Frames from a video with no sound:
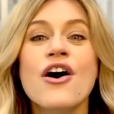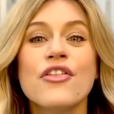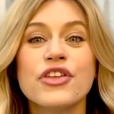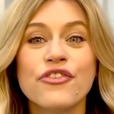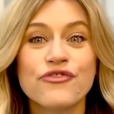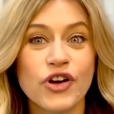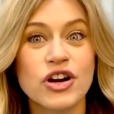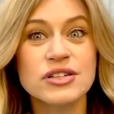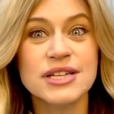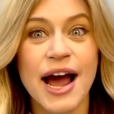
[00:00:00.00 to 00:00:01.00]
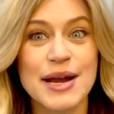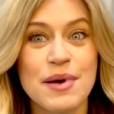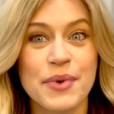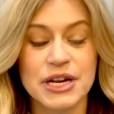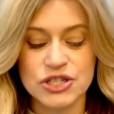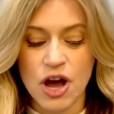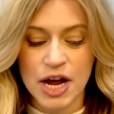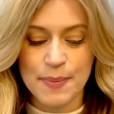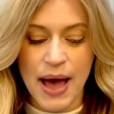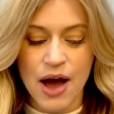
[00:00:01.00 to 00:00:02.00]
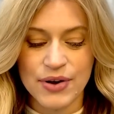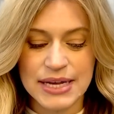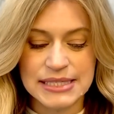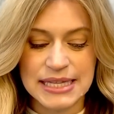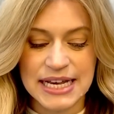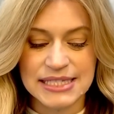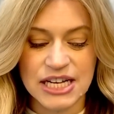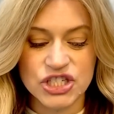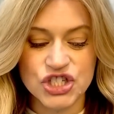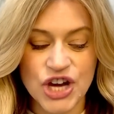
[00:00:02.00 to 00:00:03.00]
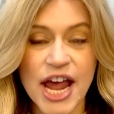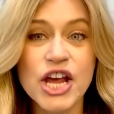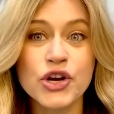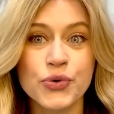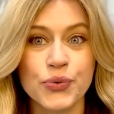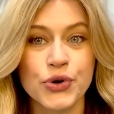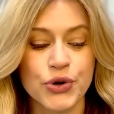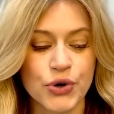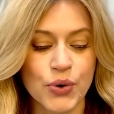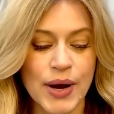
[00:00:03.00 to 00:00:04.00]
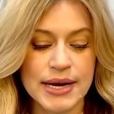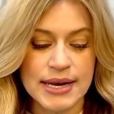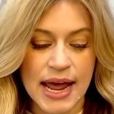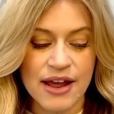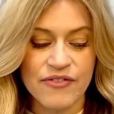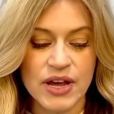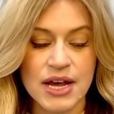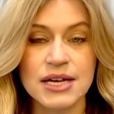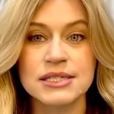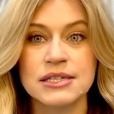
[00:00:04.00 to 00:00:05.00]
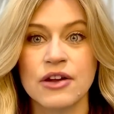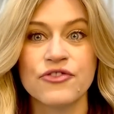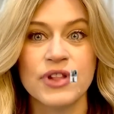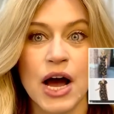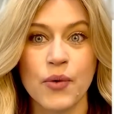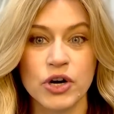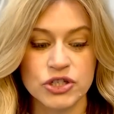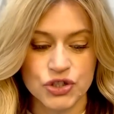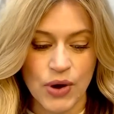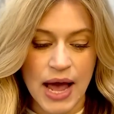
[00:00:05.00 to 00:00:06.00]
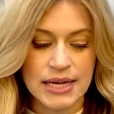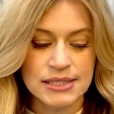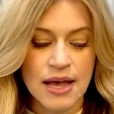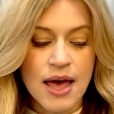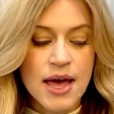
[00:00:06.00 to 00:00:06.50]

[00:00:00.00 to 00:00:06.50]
the first item I'm going to talk about is this J.Crew navy sunflower dress.